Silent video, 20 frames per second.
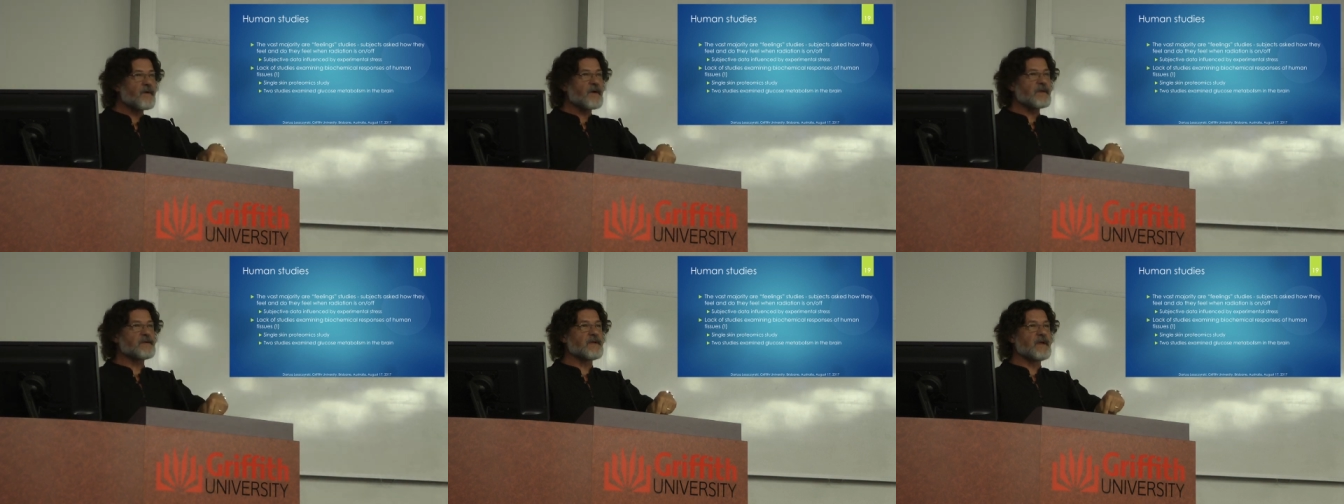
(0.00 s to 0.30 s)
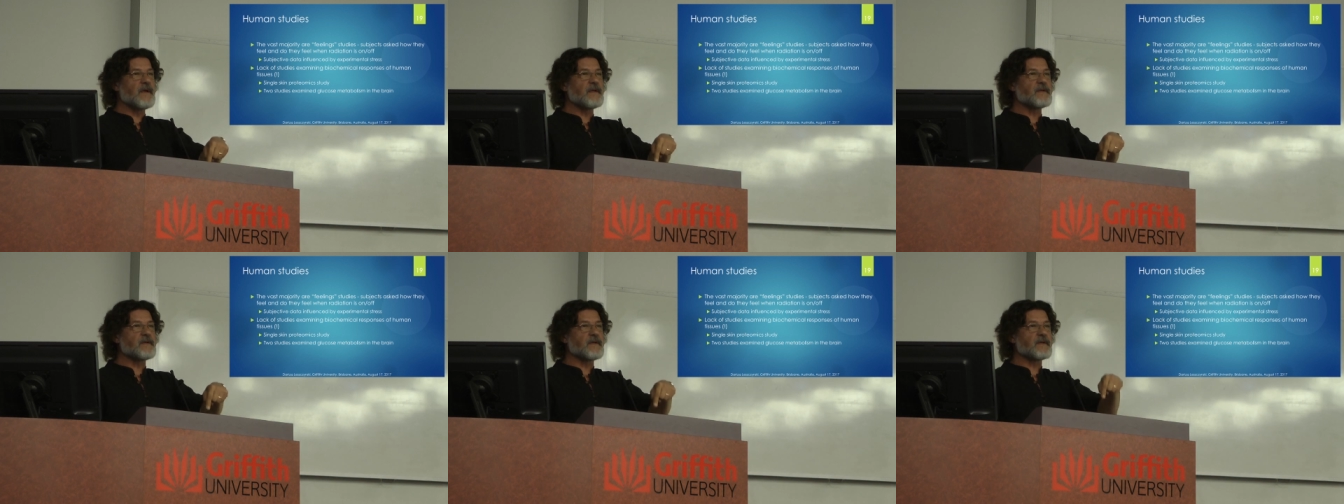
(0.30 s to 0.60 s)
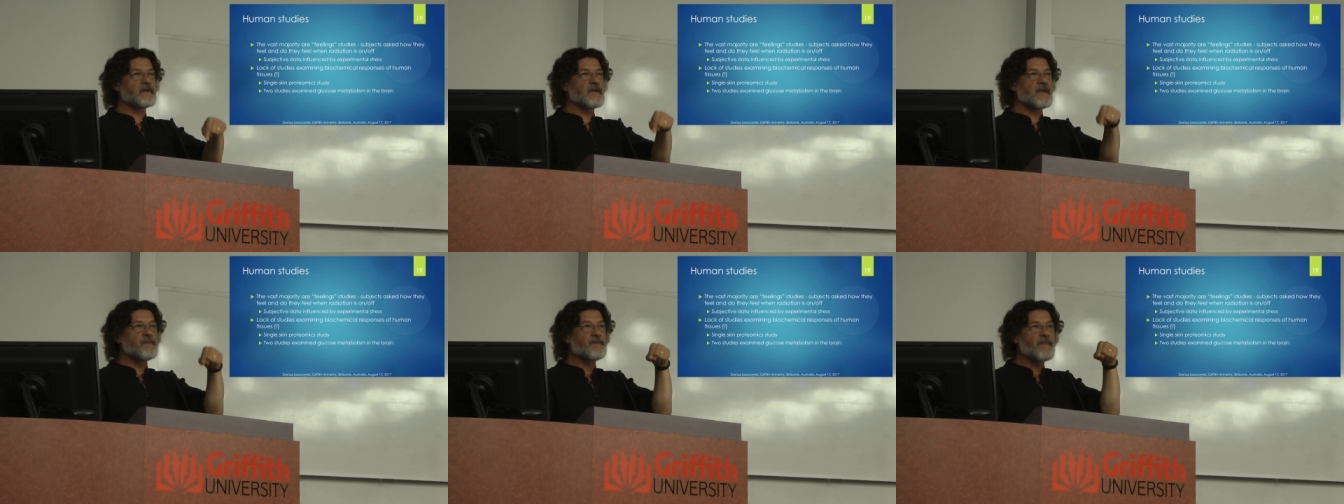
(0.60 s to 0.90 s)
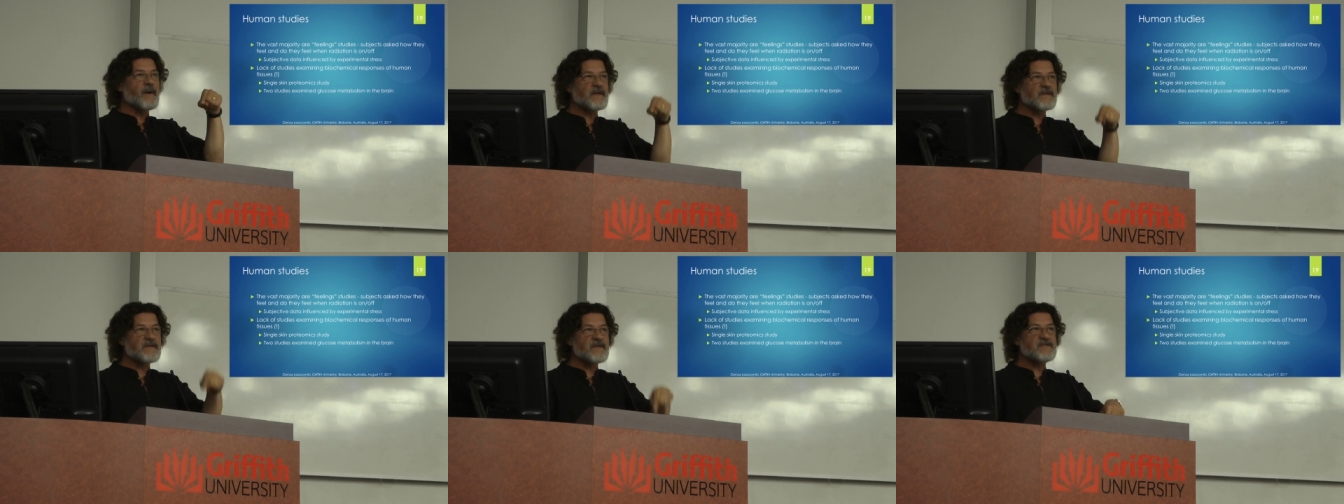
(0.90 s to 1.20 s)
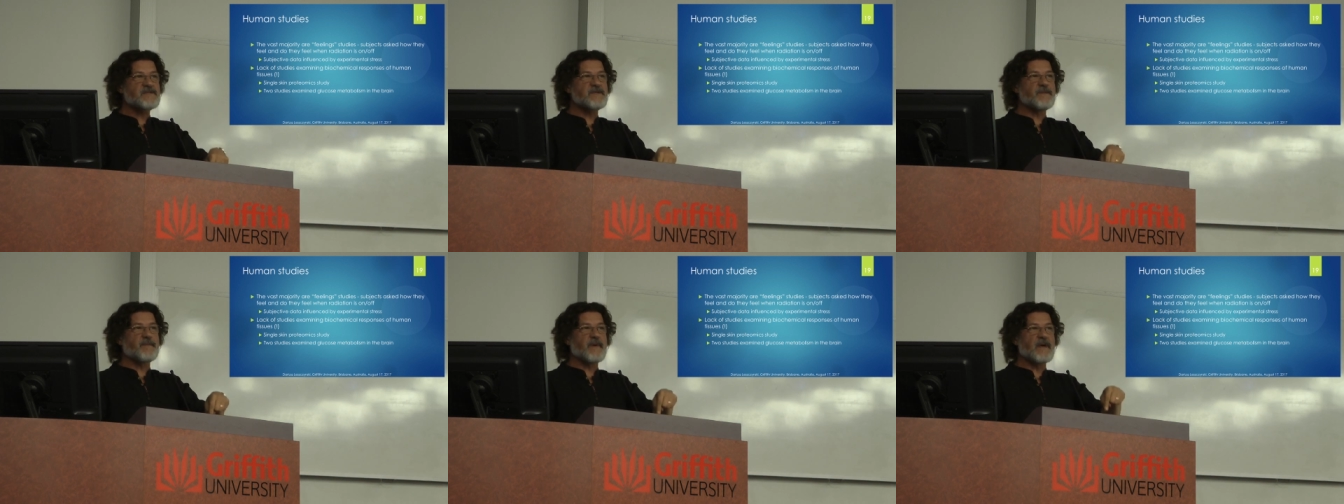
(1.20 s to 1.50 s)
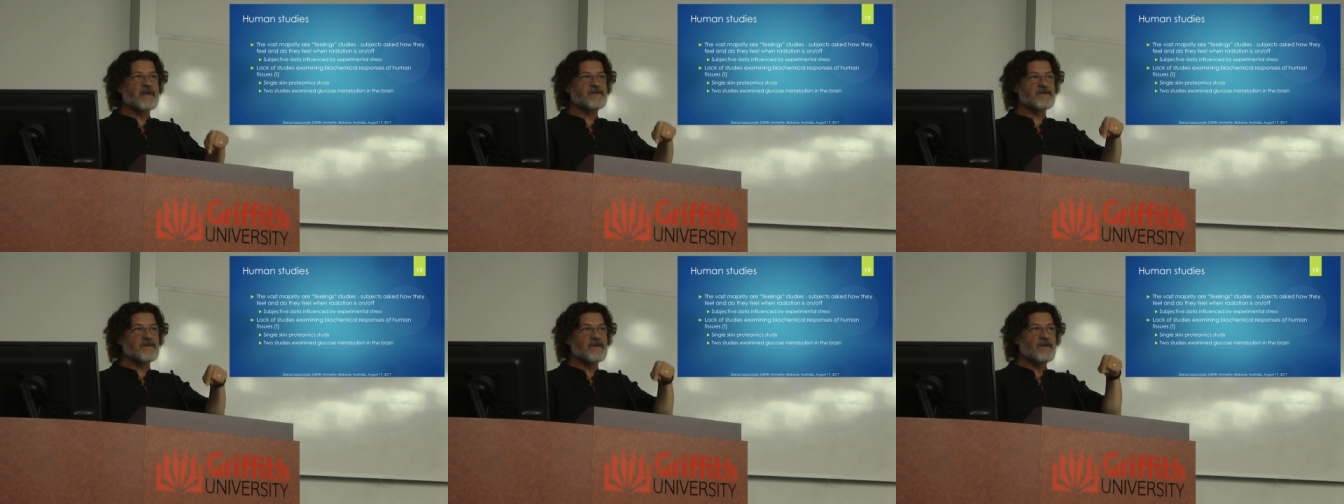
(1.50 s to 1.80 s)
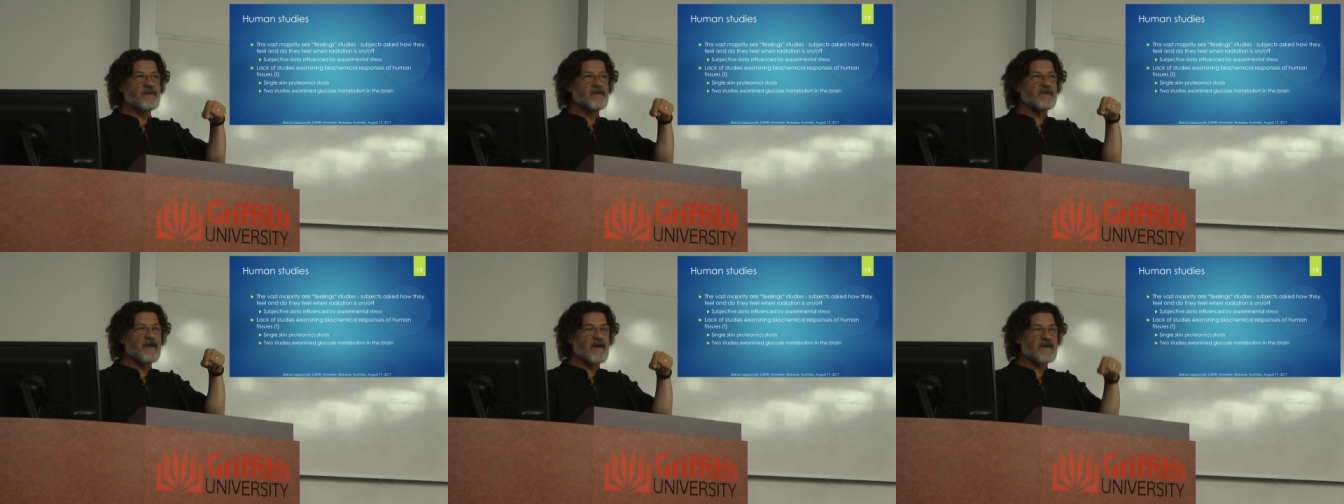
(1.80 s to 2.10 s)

irradiated and participates